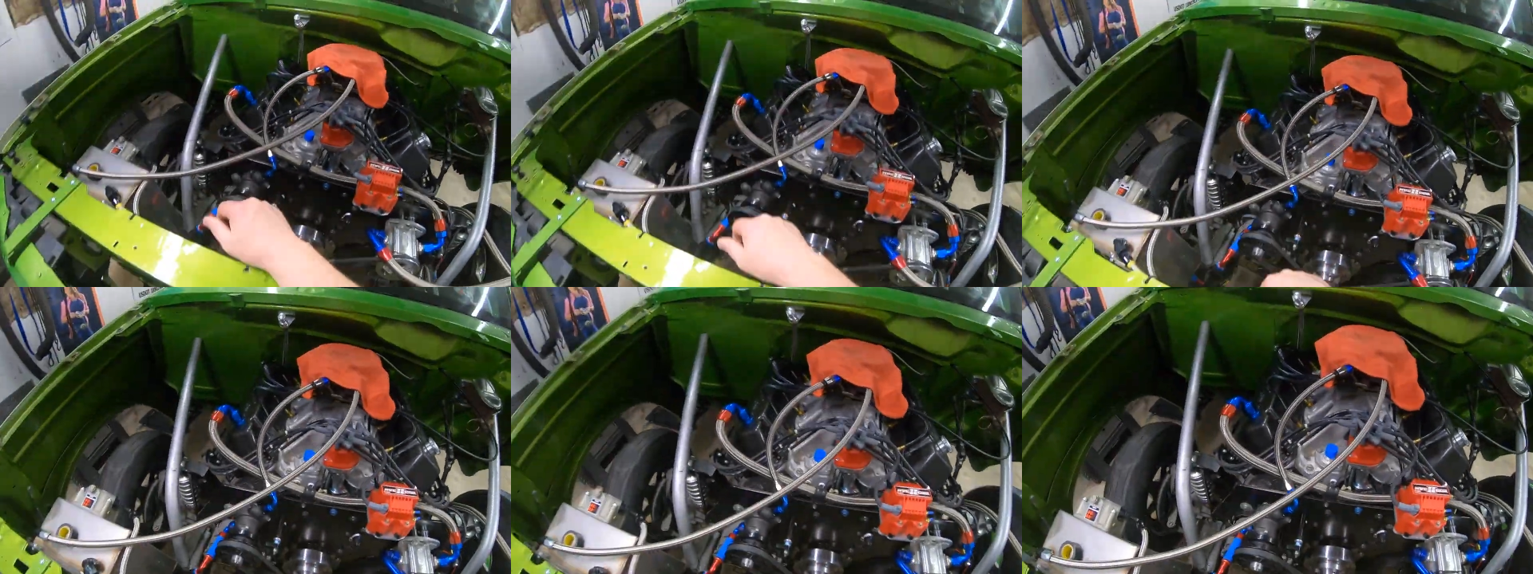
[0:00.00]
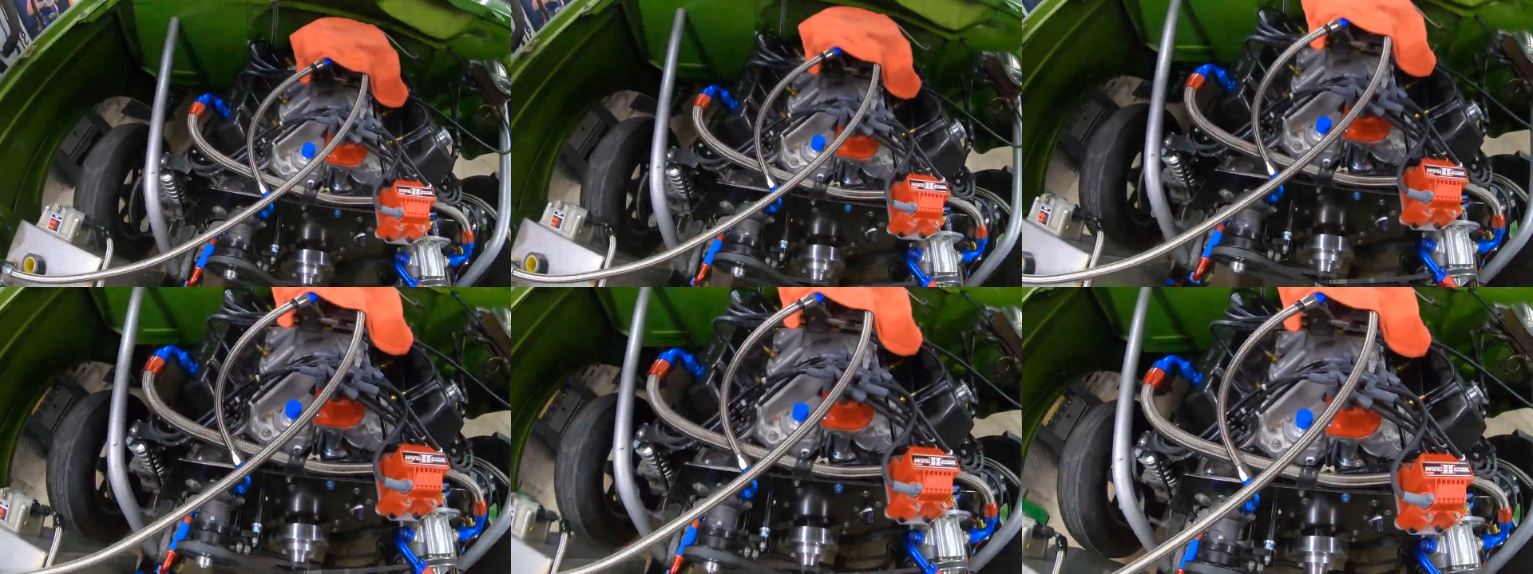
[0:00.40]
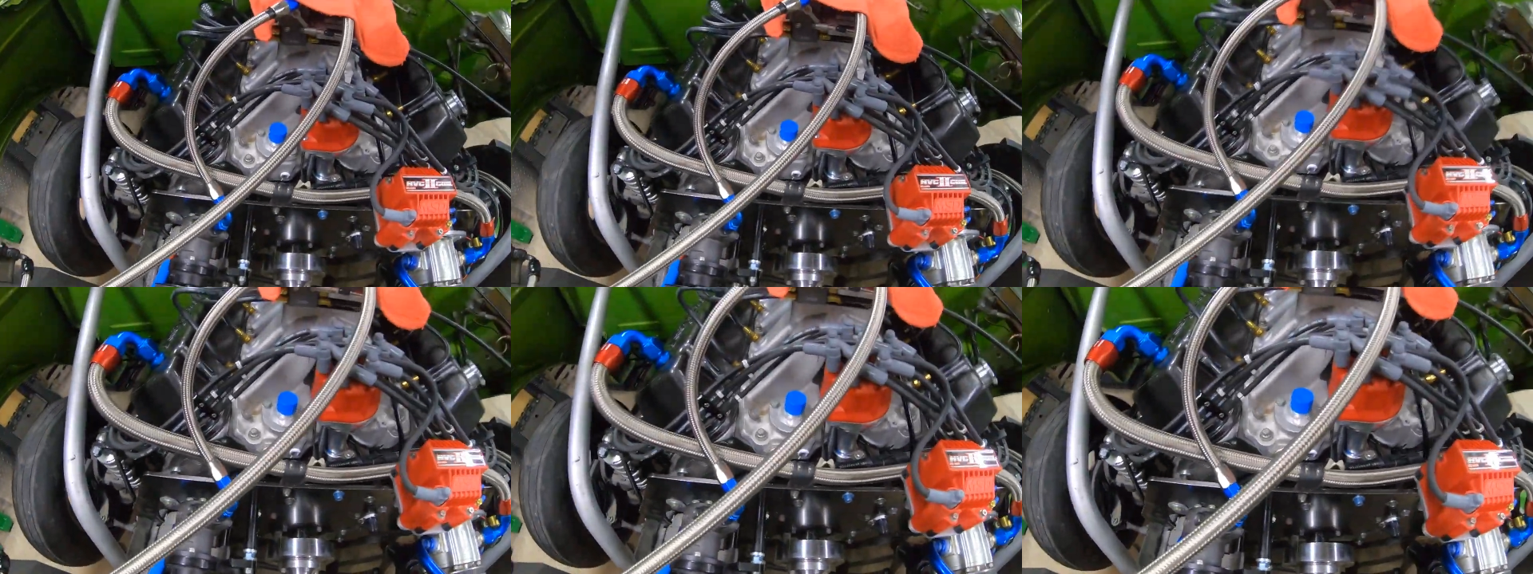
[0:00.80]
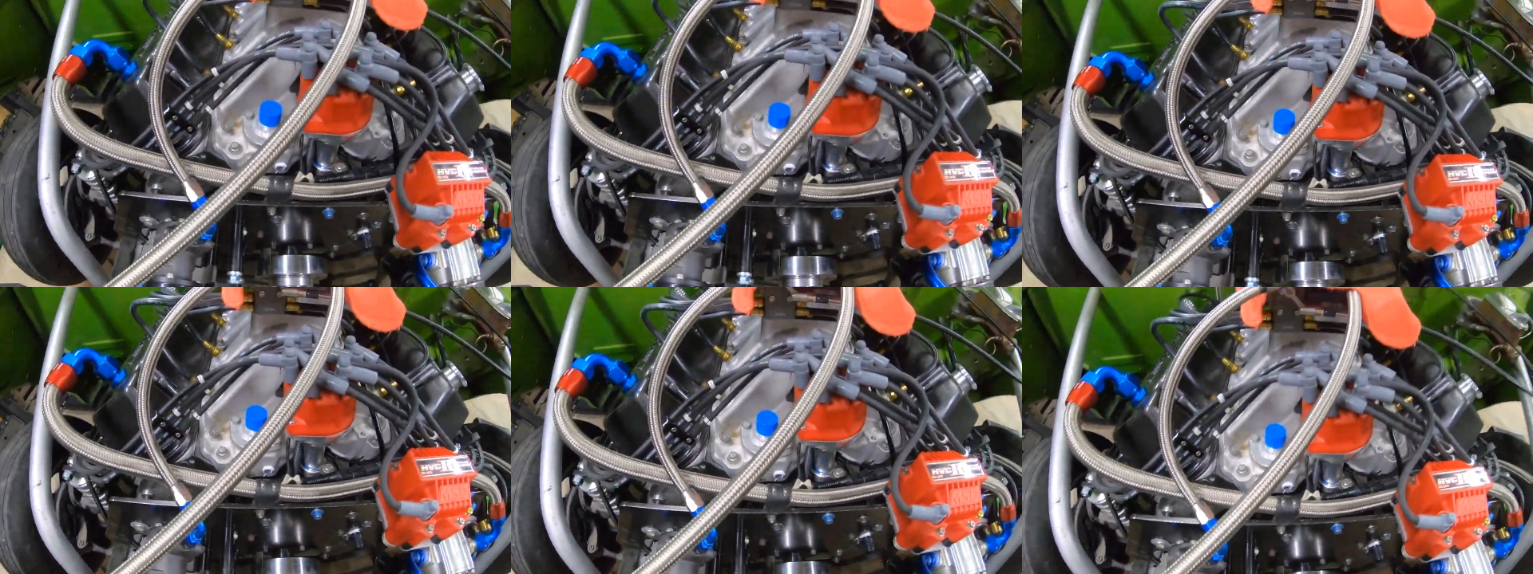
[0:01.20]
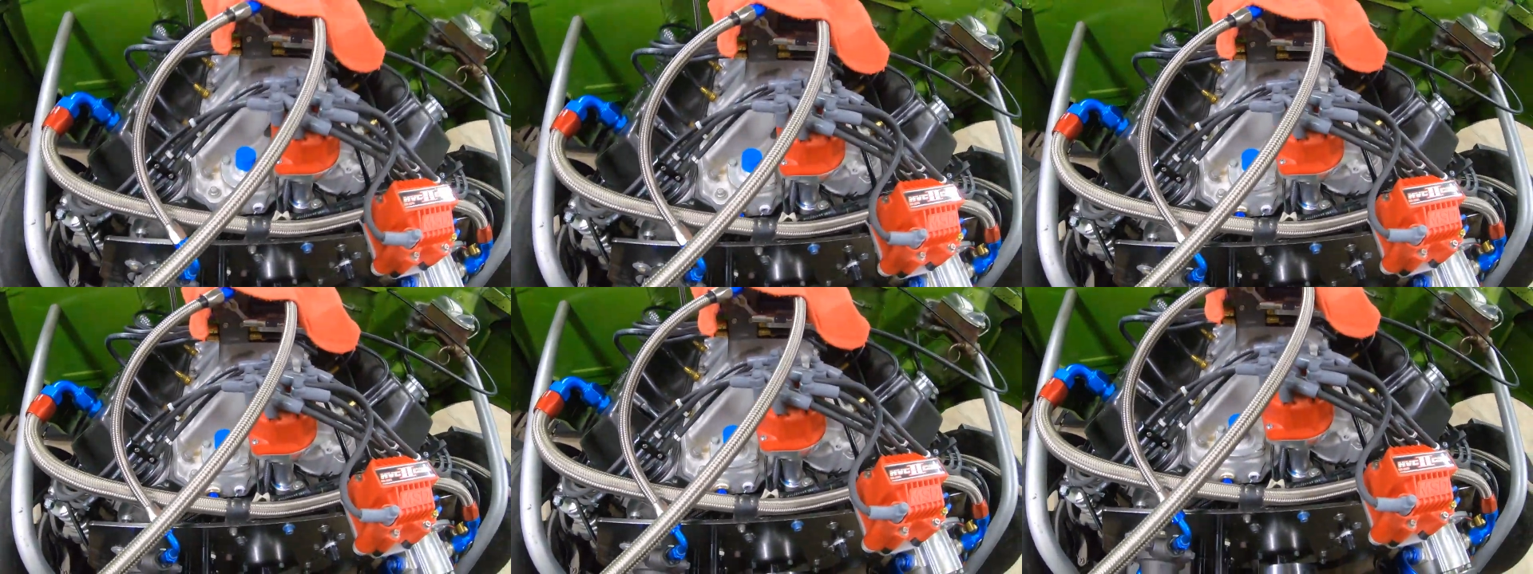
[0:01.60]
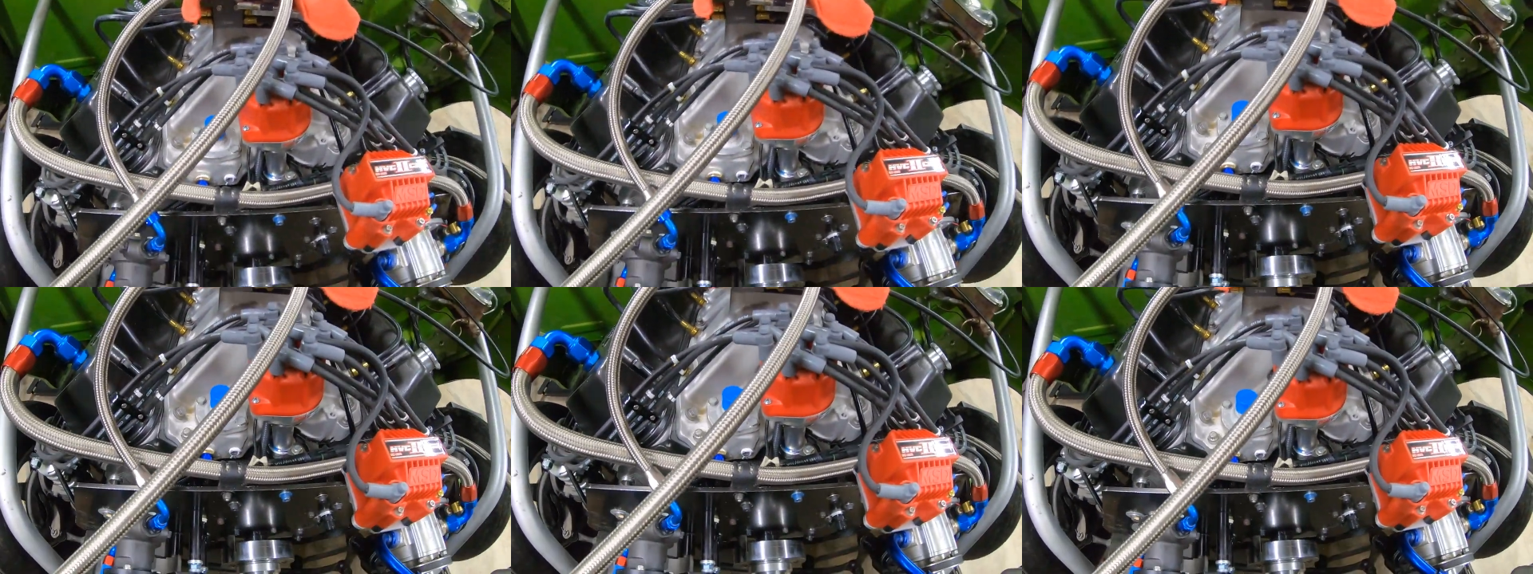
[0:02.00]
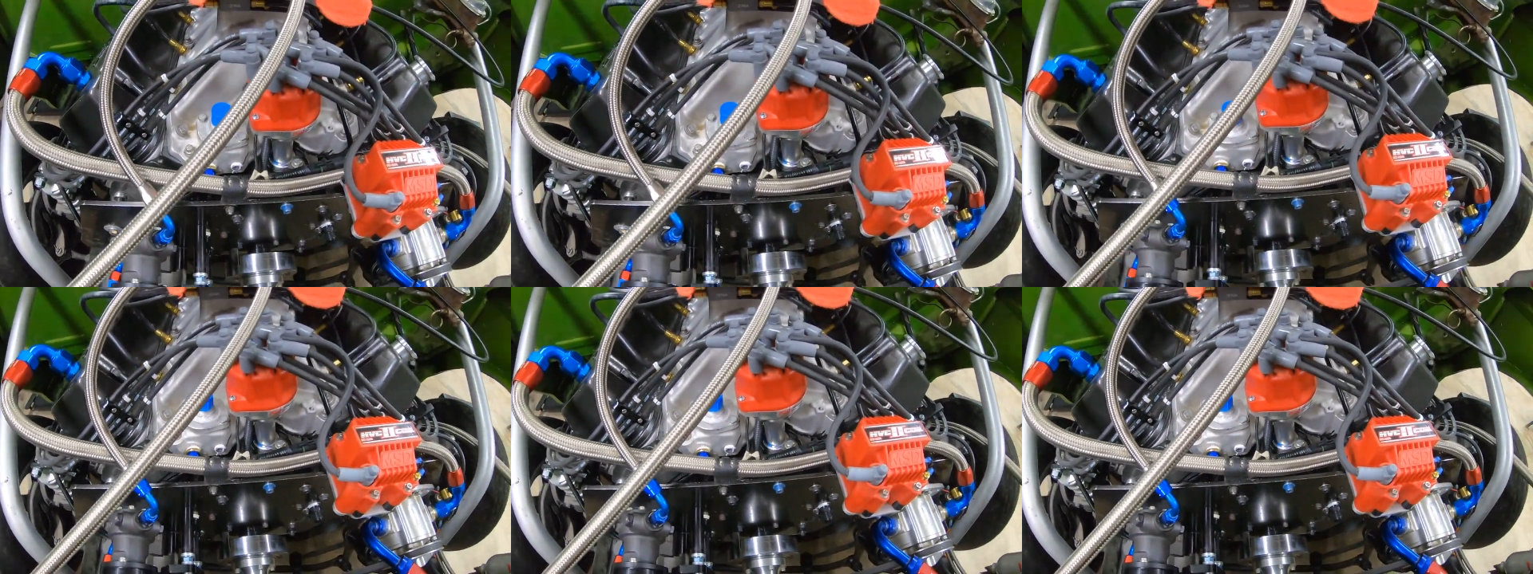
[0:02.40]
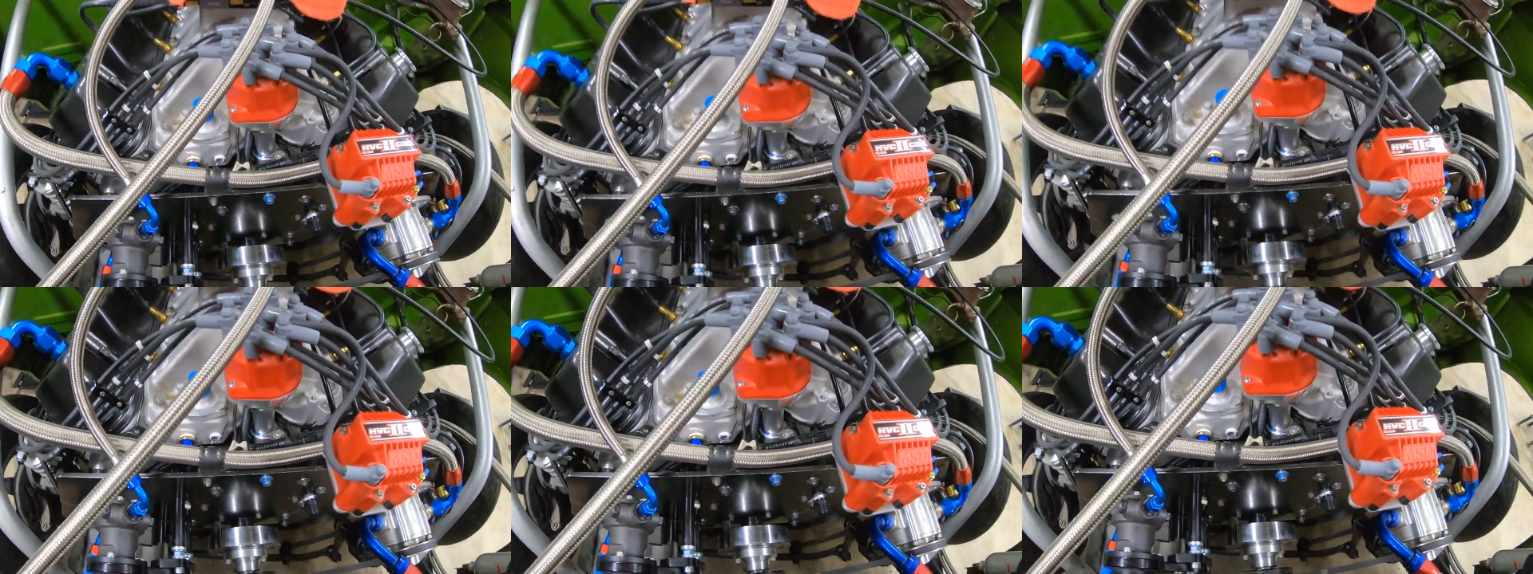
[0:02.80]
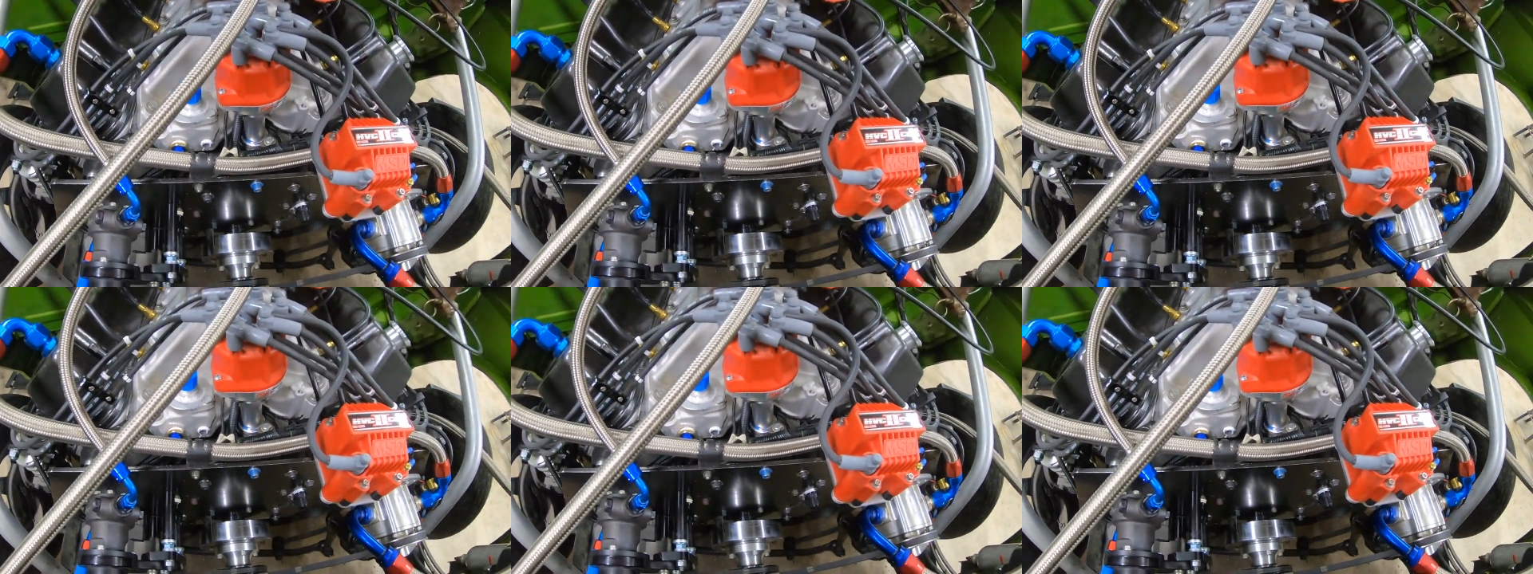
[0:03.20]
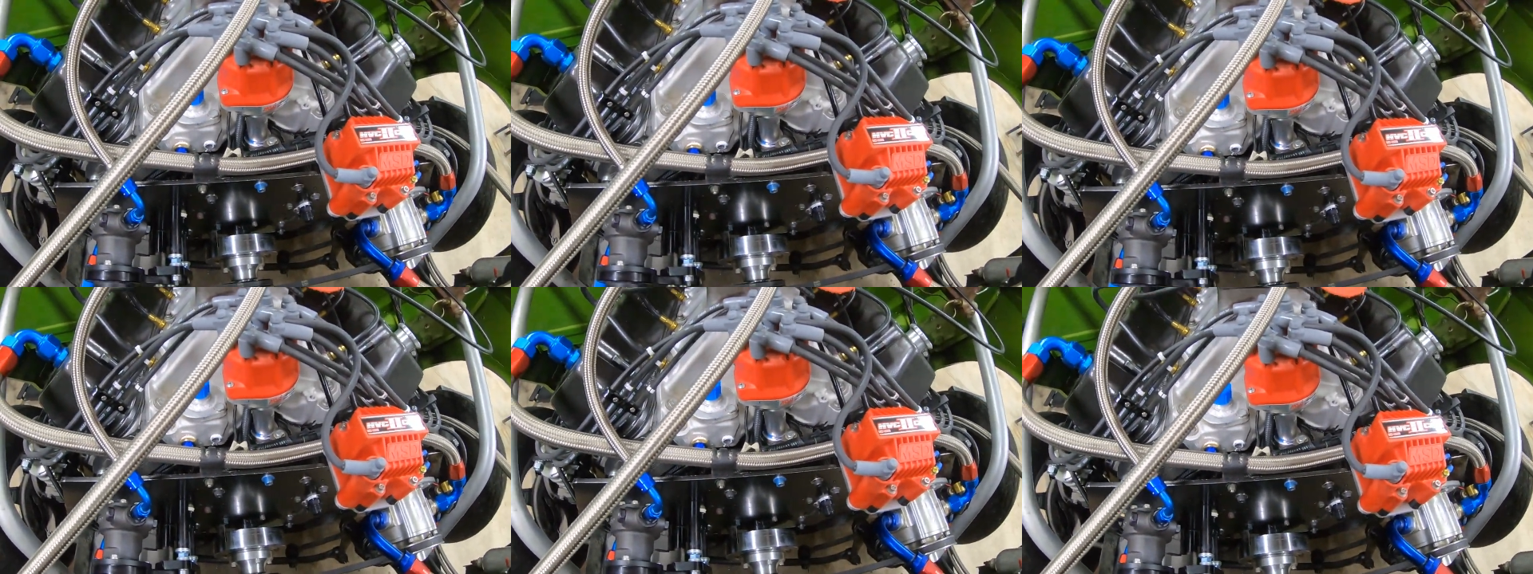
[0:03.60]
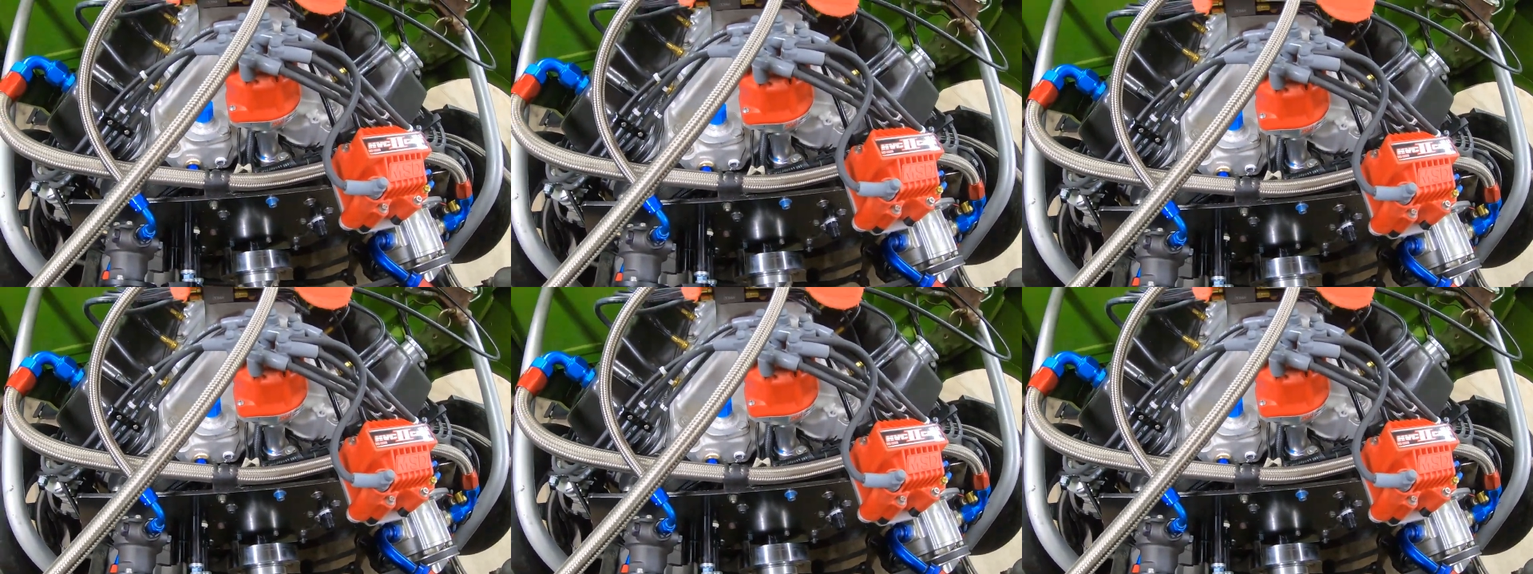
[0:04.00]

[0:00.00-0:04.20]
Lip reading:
[unreadable: no face in view]